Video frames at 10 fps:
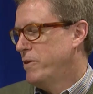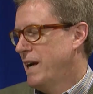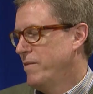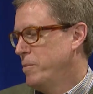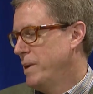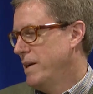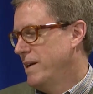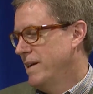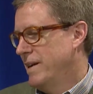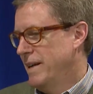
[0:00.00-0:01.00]
having me
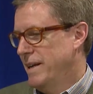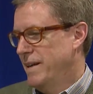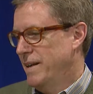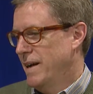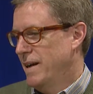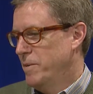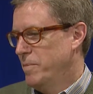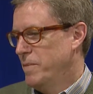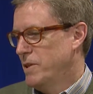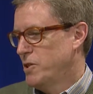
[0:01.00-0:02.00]
in.
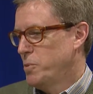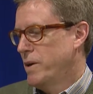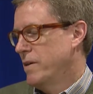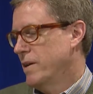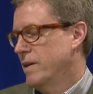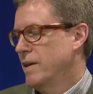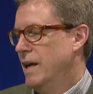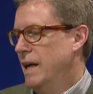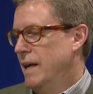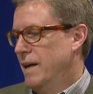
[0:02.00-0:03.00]
This is one of the
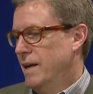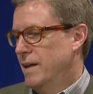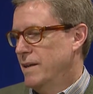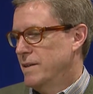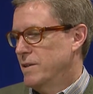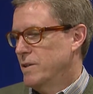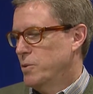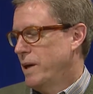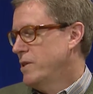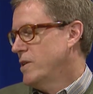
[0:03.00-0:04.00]

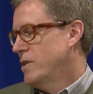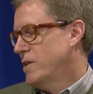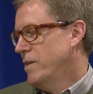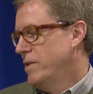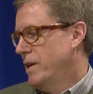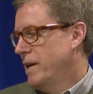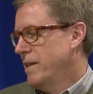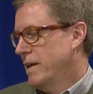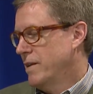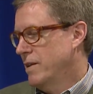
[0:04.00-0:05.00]
greatest things I've done, I
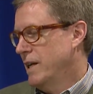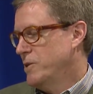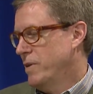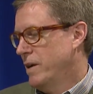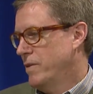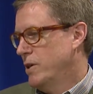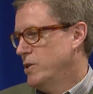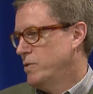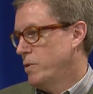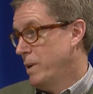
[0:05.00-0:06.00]
think, in the last 5
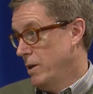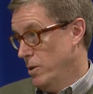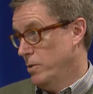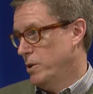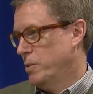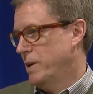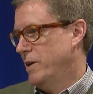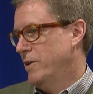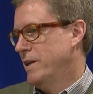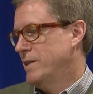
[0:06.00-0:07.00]
years for my own
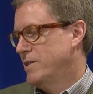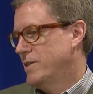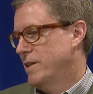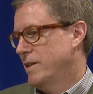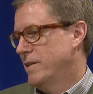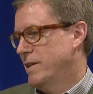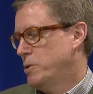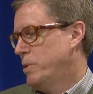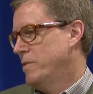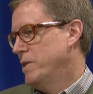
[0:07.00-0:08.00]
career, and it's a
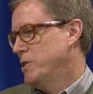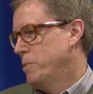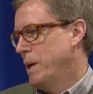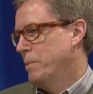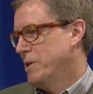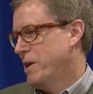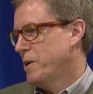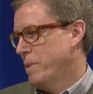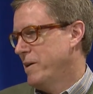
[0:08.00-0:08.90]
privilege to be able to talk about